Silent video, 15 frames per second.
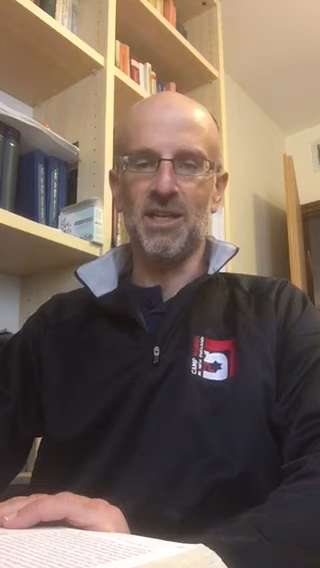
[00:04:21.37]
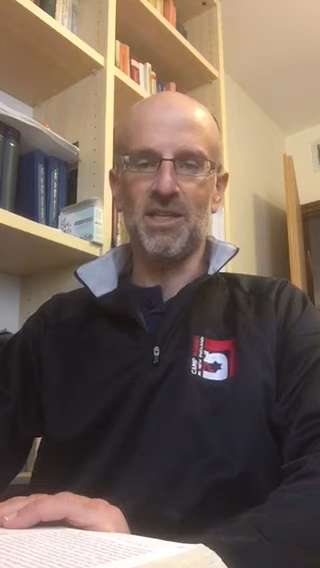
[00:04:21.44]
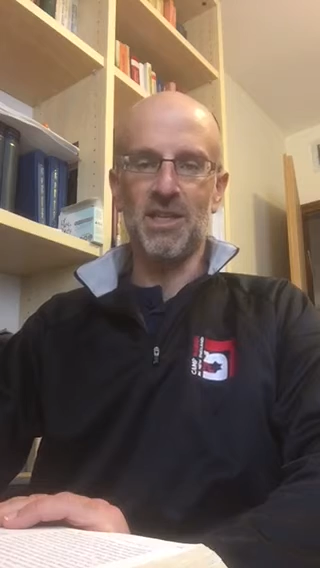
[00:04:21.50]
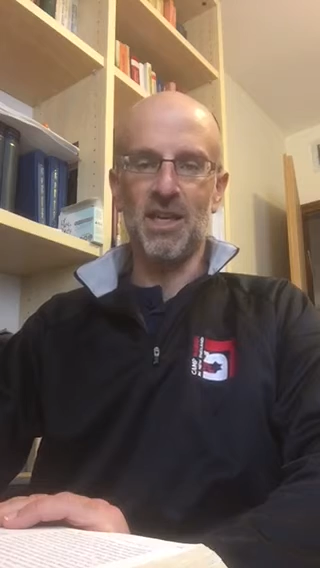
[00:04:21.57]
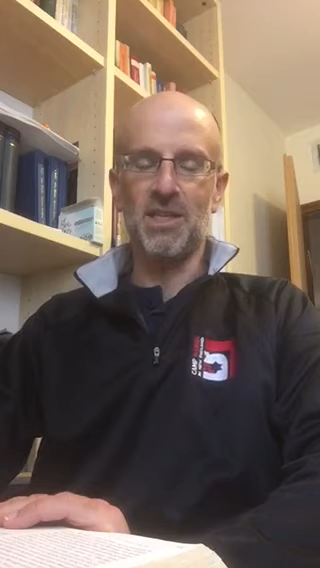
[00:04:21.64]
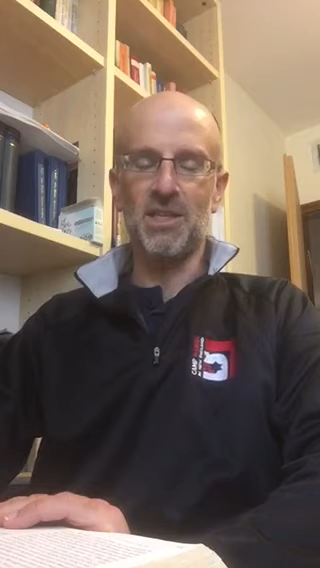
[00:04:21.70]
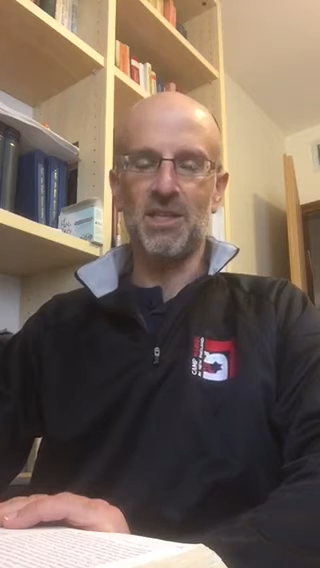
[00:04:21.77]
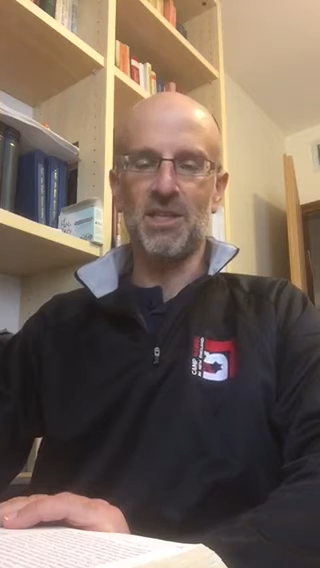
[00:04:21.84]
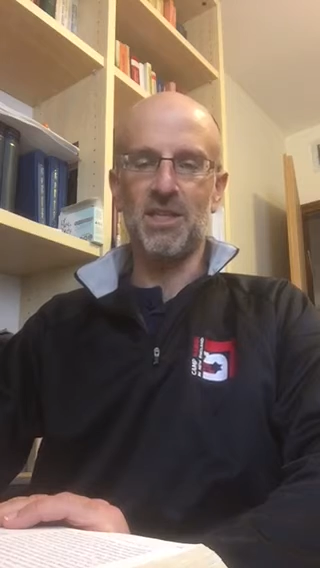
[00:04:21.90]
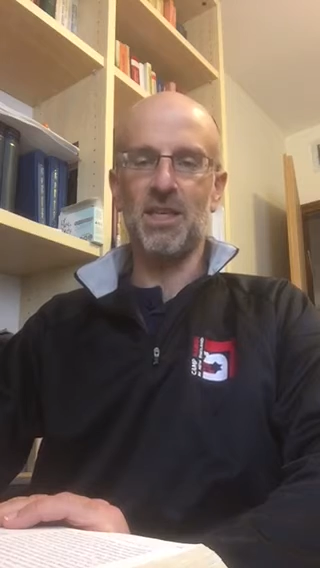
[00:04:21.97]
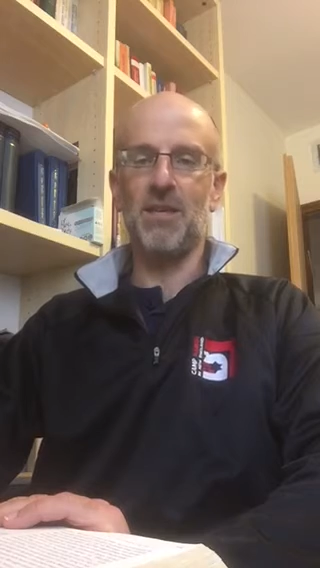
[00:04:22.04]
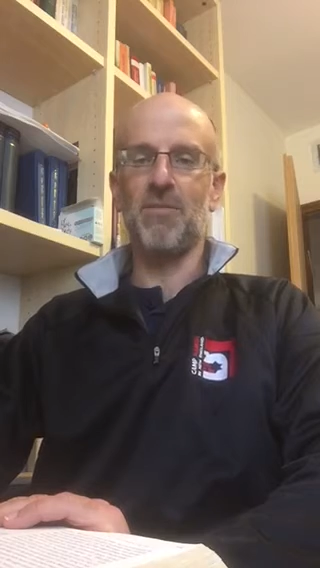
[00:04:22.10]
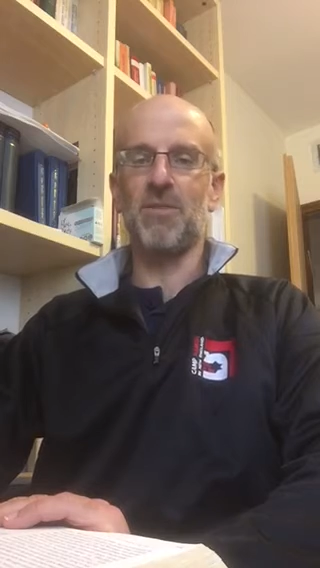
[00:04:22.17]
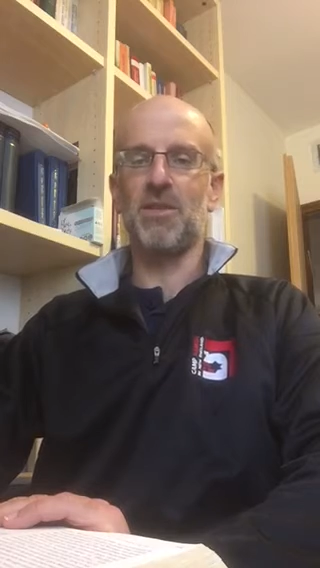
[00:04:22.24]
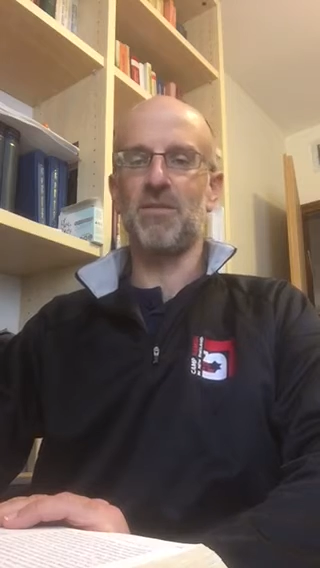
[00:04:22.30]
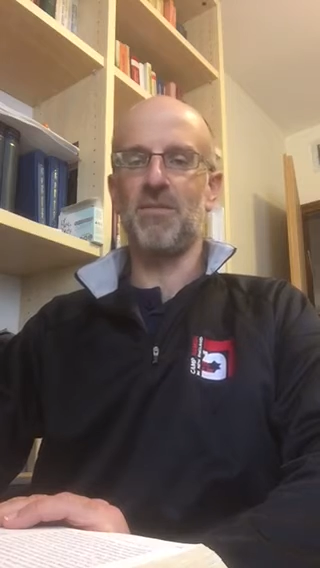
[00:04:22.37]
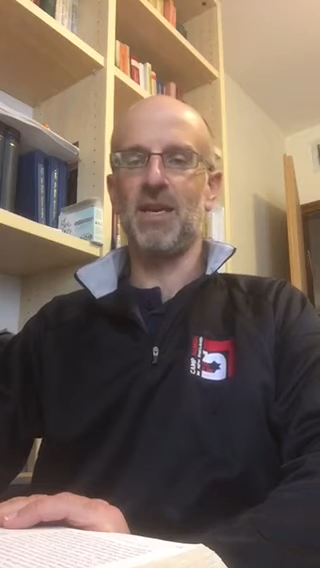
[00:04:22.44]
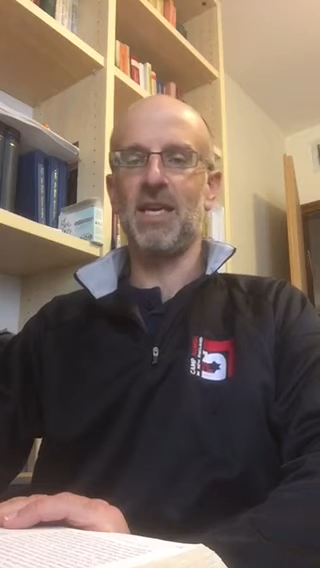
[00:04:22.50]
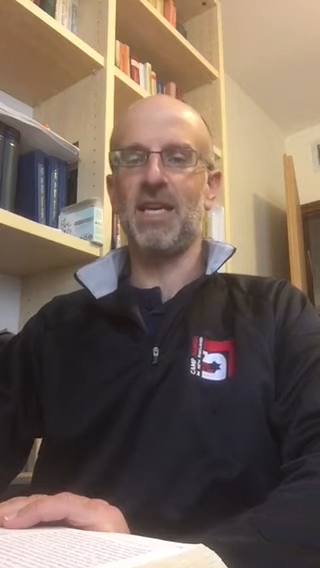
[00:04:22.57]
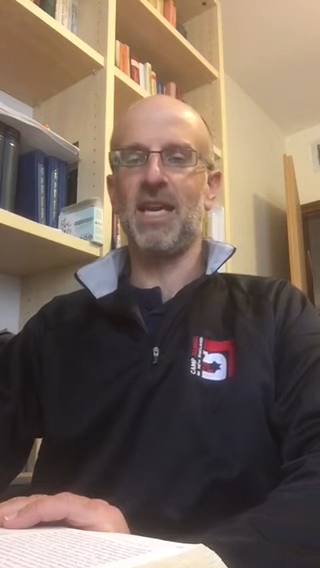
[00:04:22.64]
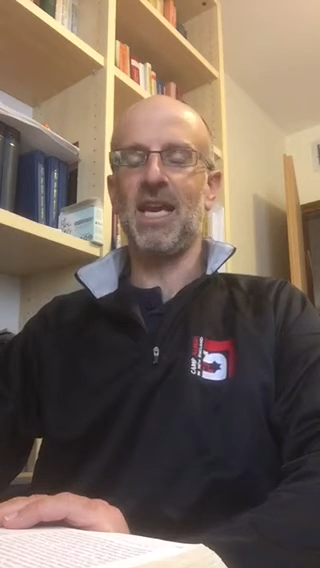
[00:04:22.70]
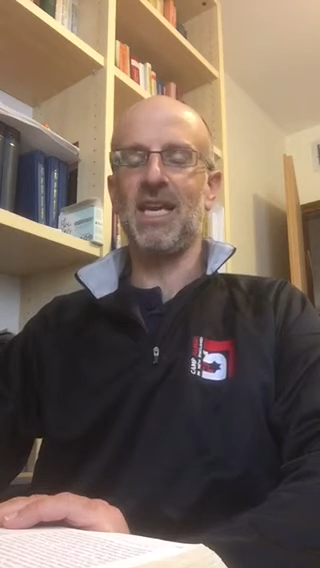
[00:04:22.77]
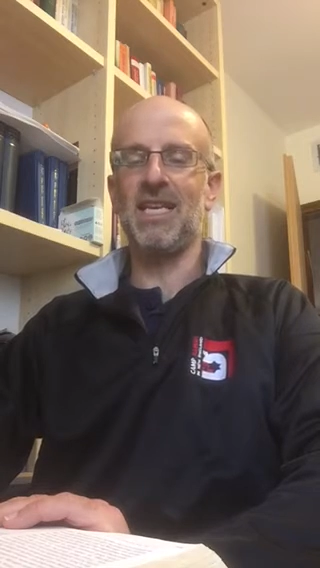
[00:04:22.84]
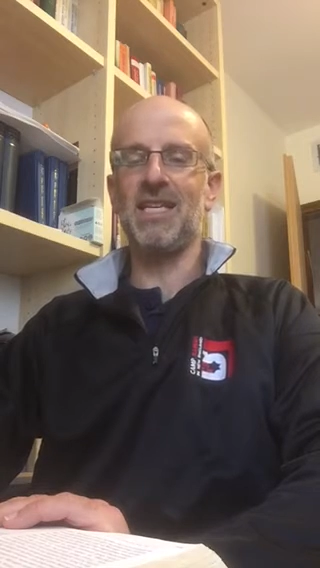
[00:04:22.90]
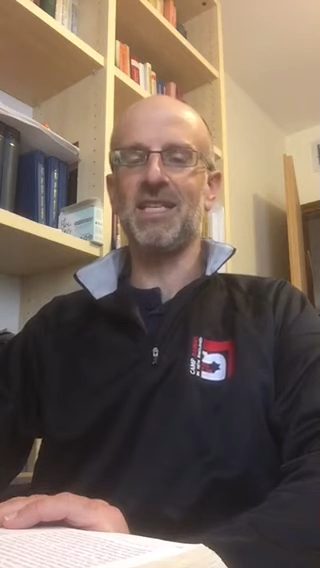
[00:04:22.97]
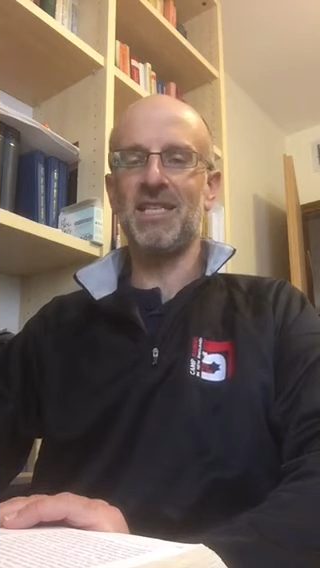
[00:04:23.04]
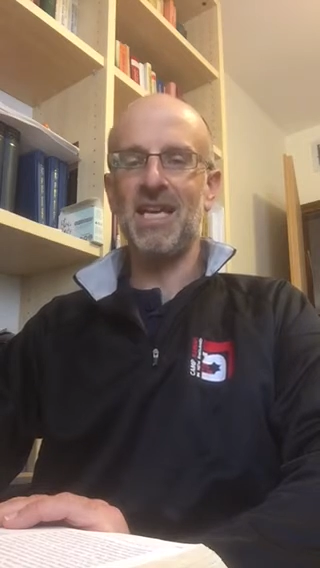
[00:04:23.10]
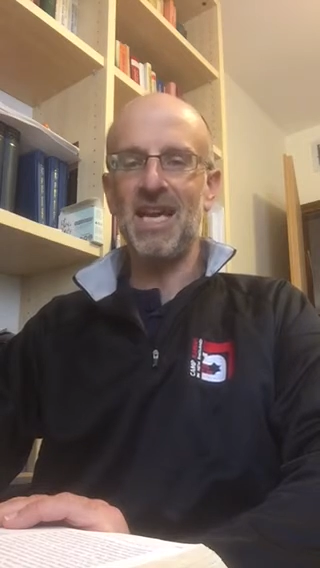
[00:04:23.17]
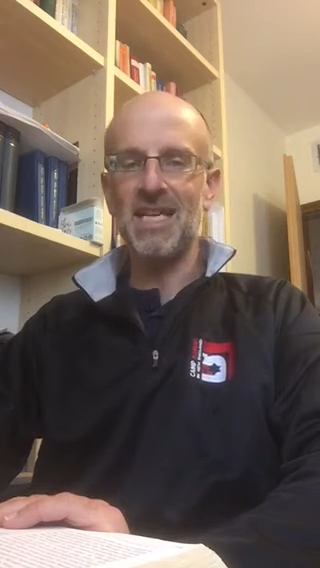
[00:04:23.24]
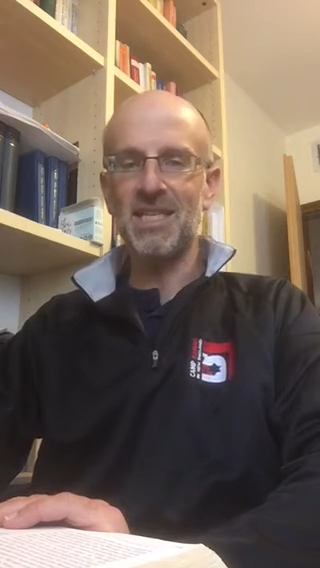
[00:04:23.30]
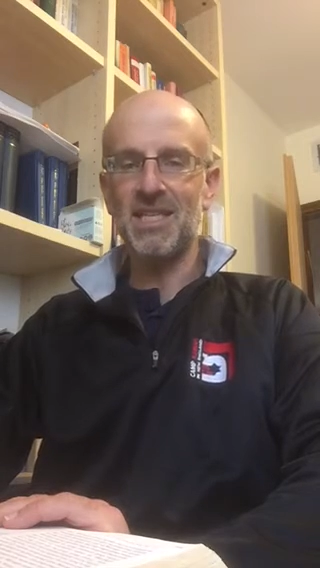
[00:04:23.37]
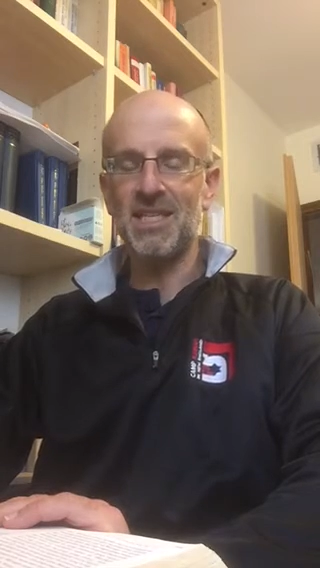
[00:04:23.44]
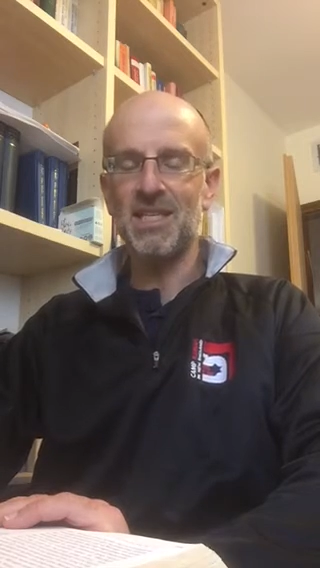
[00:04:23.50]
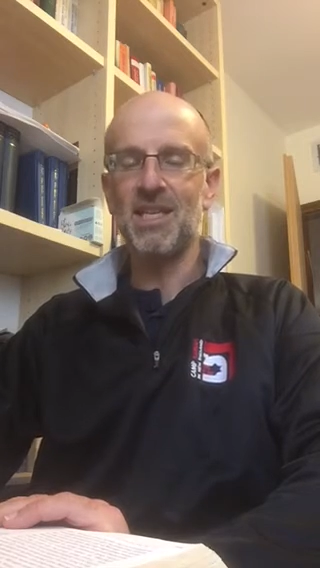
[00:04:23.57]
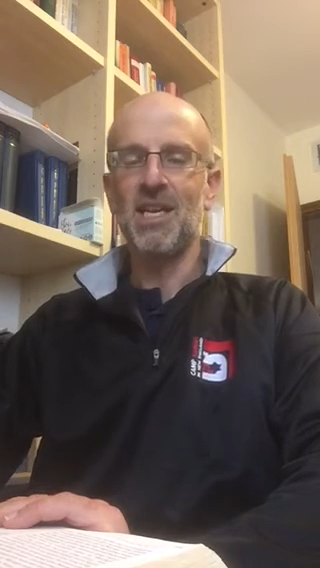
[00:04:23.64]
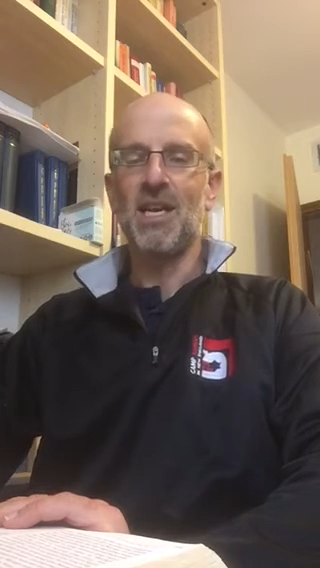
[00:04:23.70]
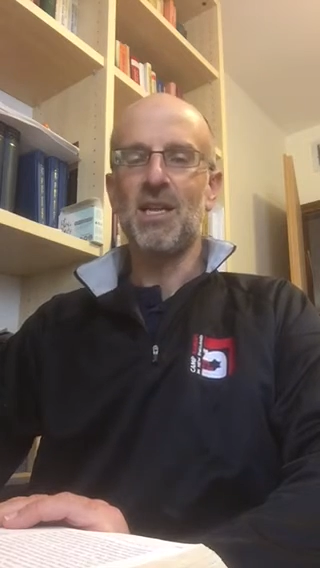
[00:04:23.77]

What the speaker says: doesn't seem to make any sense,